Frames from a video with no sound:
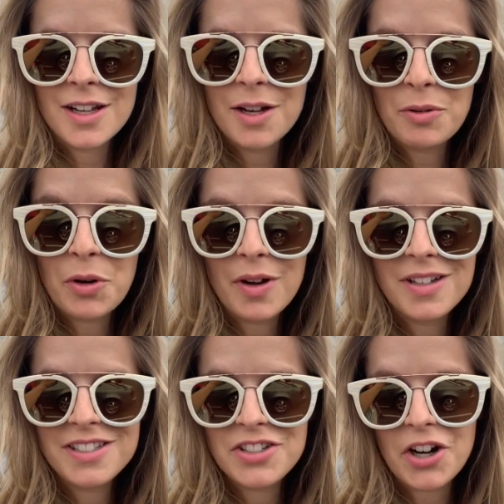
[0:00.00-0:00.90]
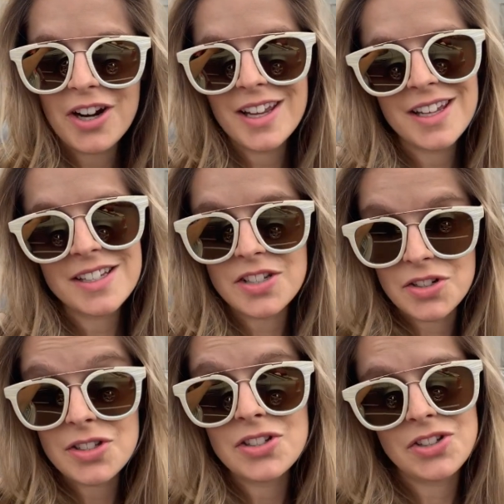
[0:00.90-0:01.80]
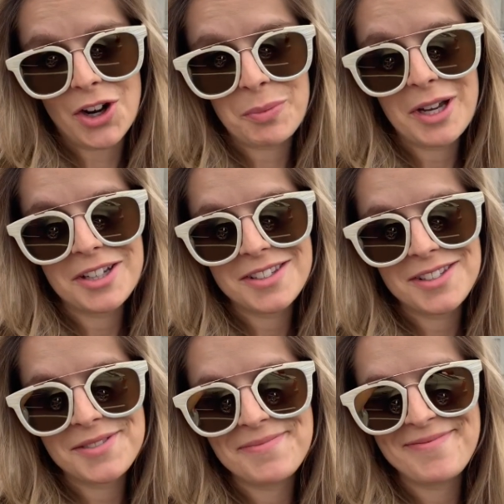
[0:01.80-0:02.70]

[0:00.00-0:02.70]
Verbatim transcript: And we're going to Target because there's a Starbucks.